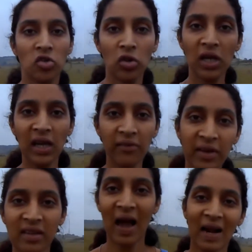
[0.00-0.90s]
So the
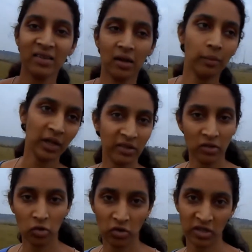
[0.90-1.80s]
Kiwis had some
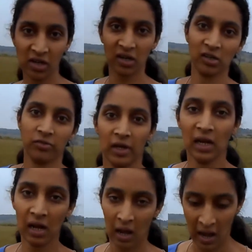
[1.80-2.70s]
reason to cheer as well
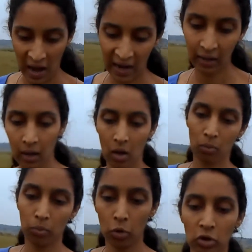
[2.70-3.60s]
and
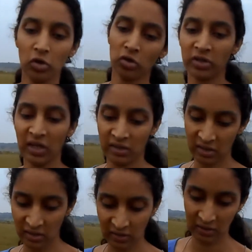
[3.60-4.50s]
both those
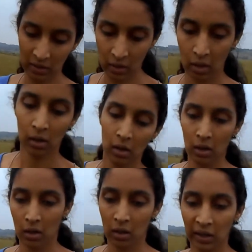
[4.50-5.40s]
reasons
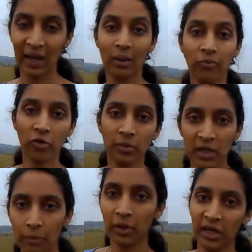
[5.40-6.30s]
came from the
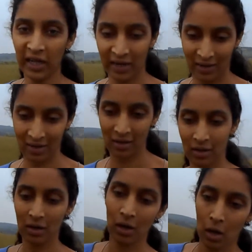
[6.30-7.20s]
number 10.
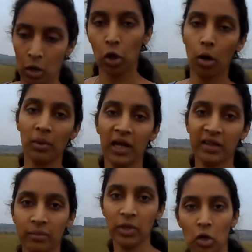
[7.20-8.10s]
Tom
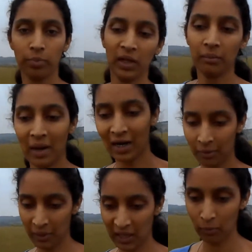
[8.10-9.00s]
Latham, the opening
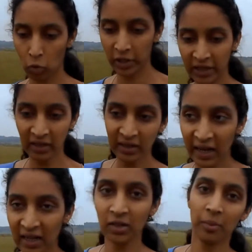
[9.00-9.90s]
bat, became only the
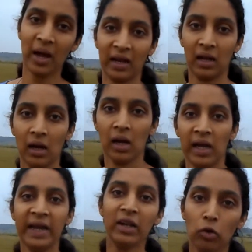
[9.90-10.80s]
10th man
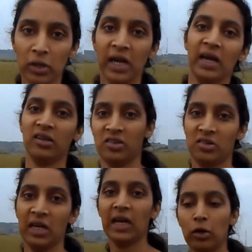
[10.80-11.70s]
in ODI
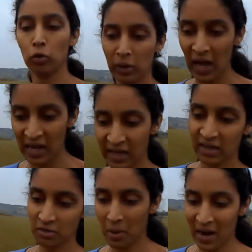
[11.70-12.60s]
history to carry
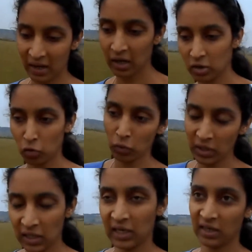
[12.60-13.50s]
his bat through an
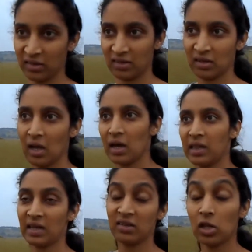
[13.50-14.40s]
innings.
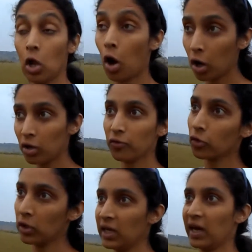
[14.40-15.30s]
That's a lot of
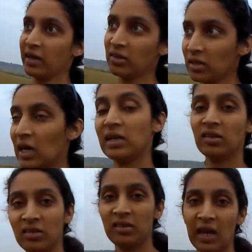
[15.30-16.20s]
ODIs and
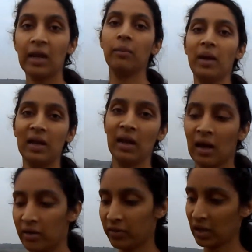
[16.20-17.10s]
just 10 men
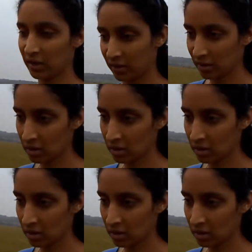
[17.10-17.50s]
have done it.